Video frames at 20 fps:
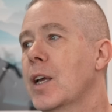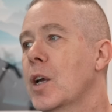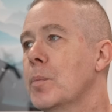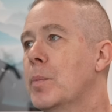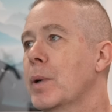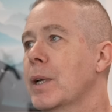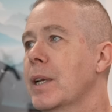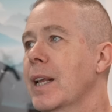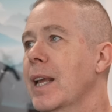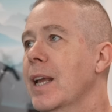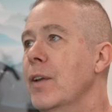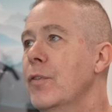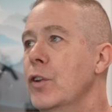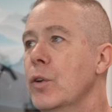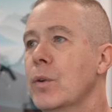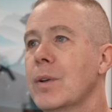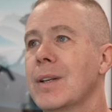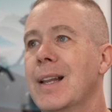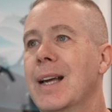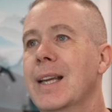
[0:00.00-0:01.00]
But if you
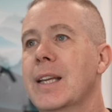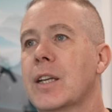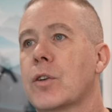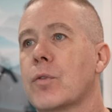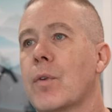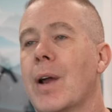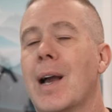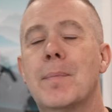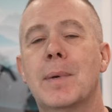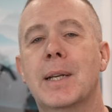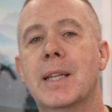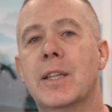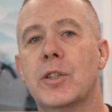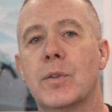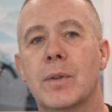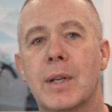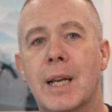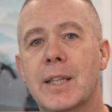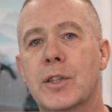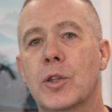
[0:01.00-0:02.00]
like Grammarly and you
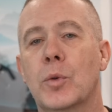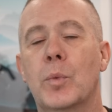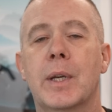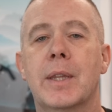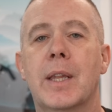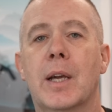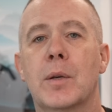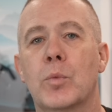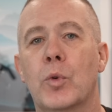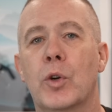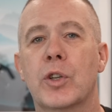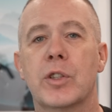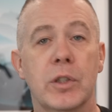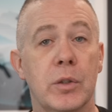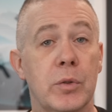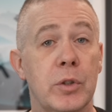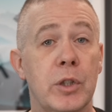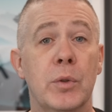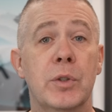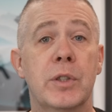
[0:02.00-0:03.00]
like the way that works and
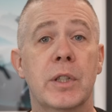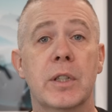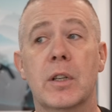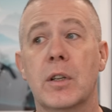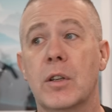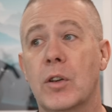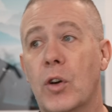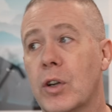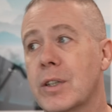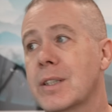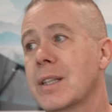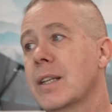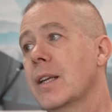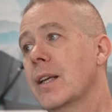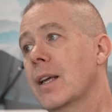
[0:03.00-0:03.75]
you use it a lot,